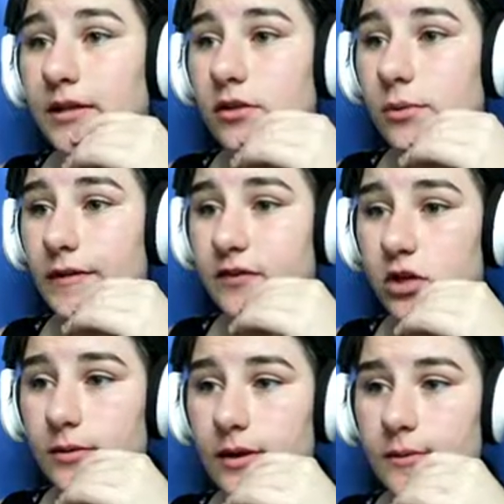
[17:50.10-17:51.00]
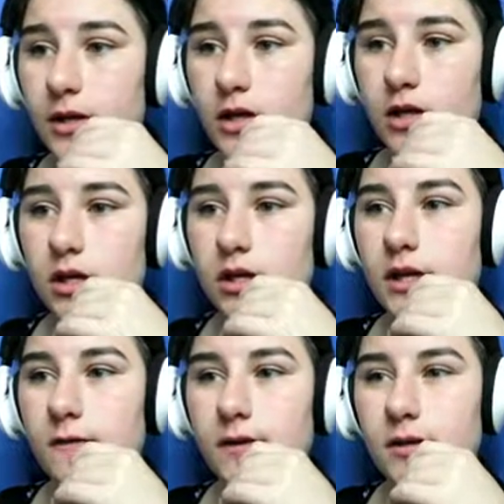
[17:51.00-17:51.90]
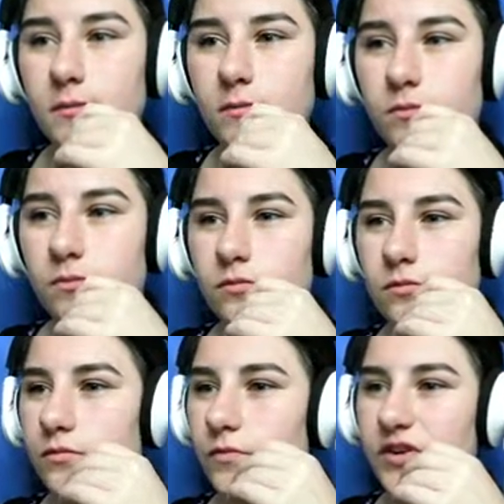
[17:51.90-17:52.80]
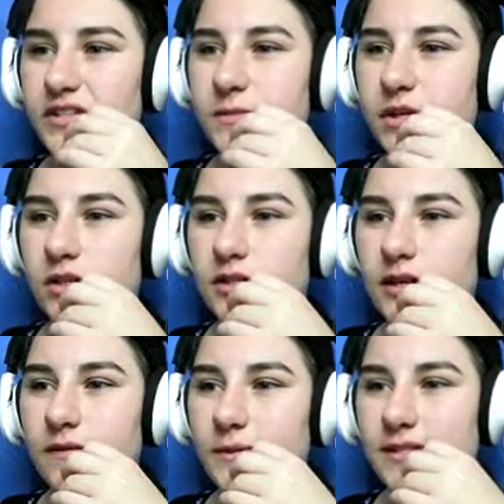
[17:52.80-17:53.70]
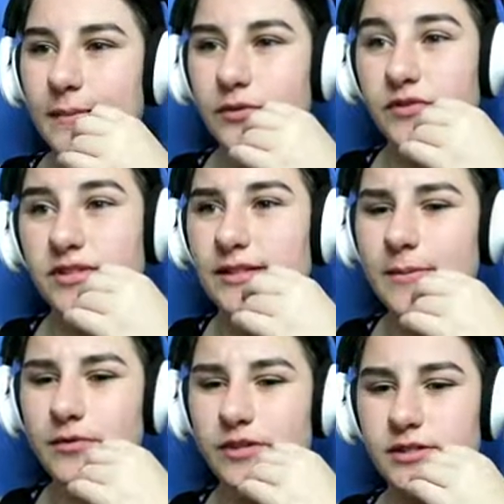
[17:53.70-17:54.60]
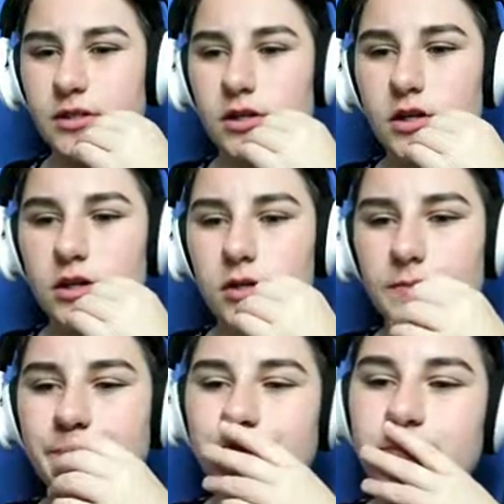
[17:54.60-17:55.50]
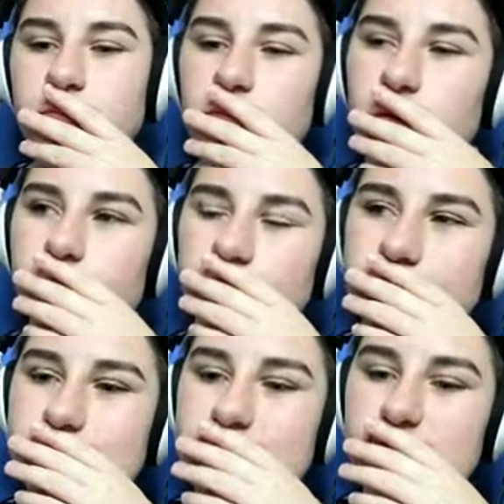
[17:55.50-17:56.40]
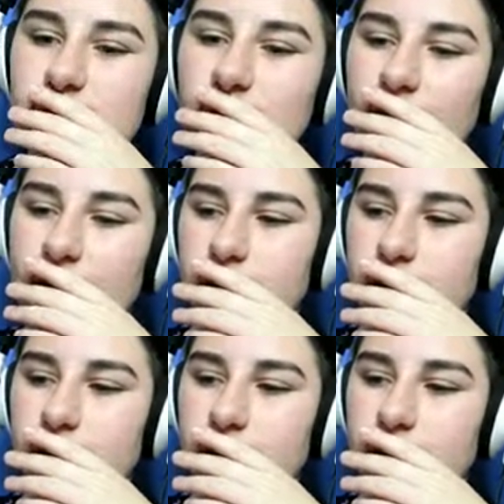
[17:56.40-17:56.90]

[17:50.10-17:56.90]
In my head, maybe. He's in caught stealing secrets to foreign spies.